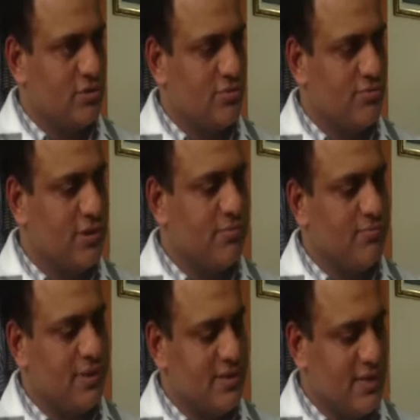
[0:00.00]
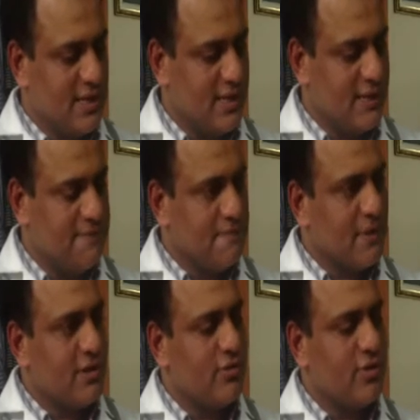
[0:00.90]
So basically
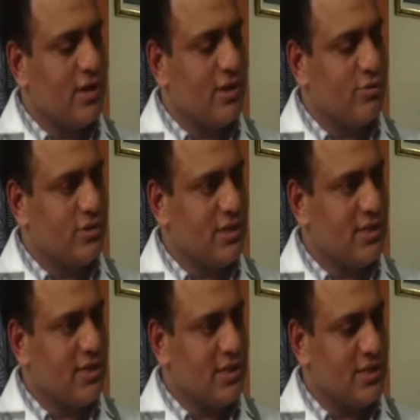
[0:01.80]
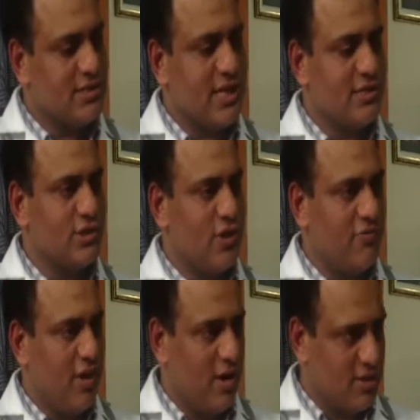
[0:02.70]
you are losing the essence
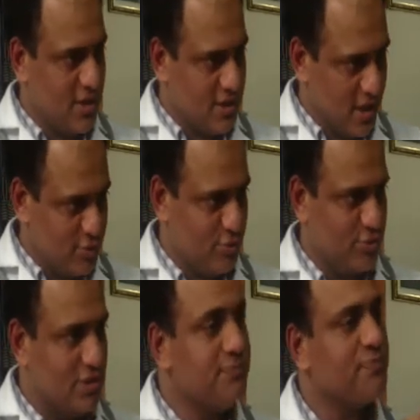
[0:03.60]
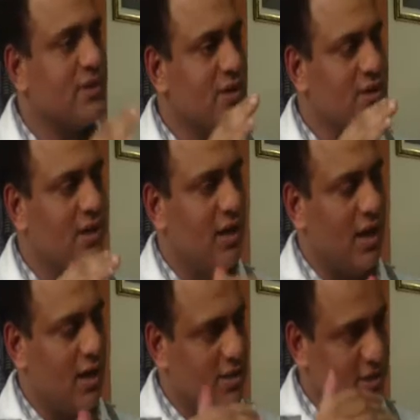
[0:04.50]
of all the dhatus,
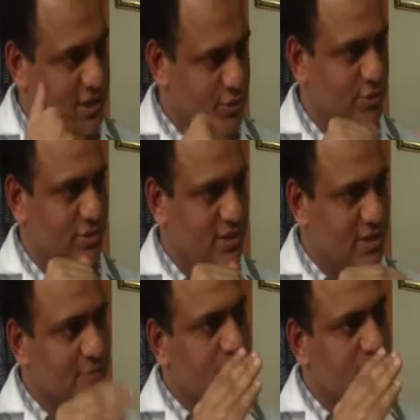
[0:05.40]
all the tissues.